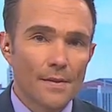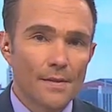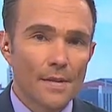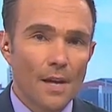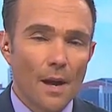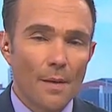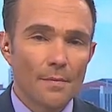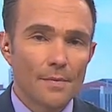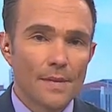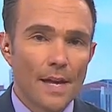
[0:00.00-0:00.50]
This
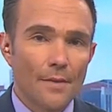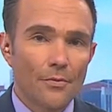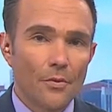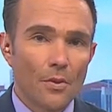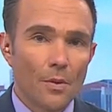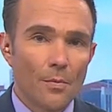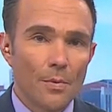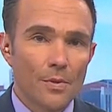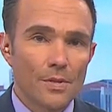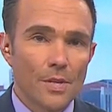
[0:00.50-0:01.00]
comes
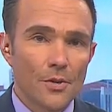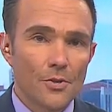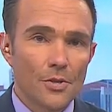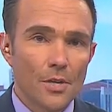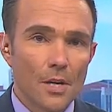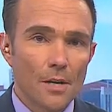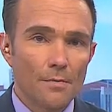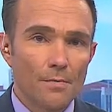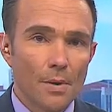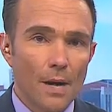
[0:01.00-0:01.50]
after the
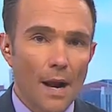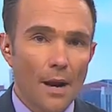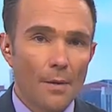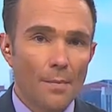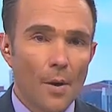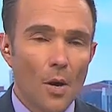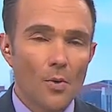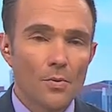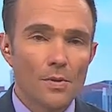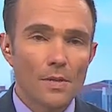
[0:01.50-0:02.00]
musician put out a
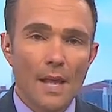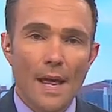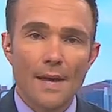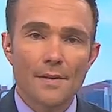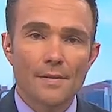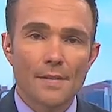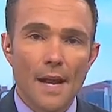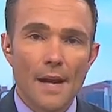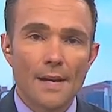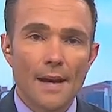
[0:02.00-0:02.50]
post
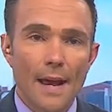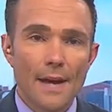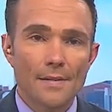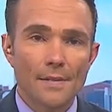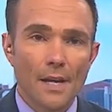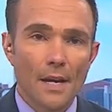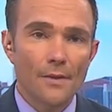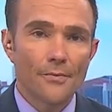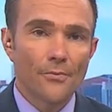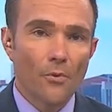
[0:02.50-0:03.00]
last night
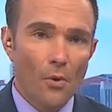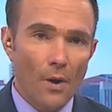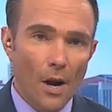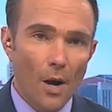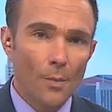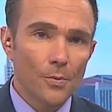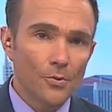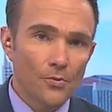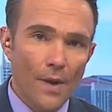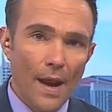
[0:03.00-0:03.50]
asking for
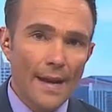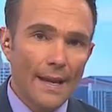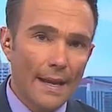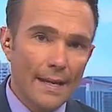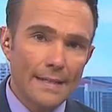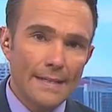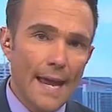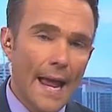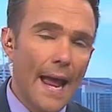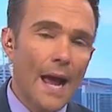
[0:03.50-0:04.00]
help
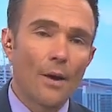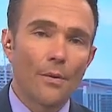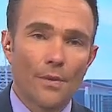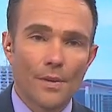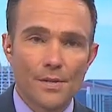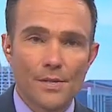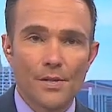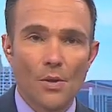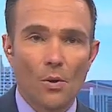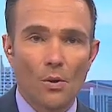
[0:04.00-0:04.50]
tracking down
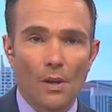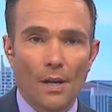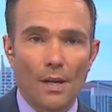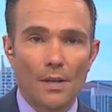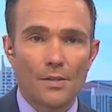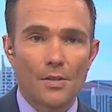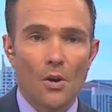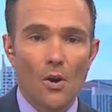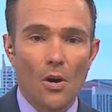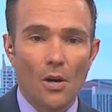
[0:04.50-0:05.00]
the stolen
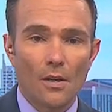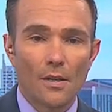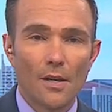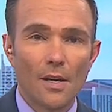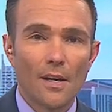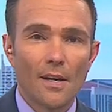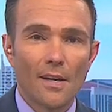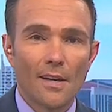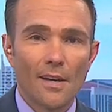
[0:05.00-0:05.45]
guitar.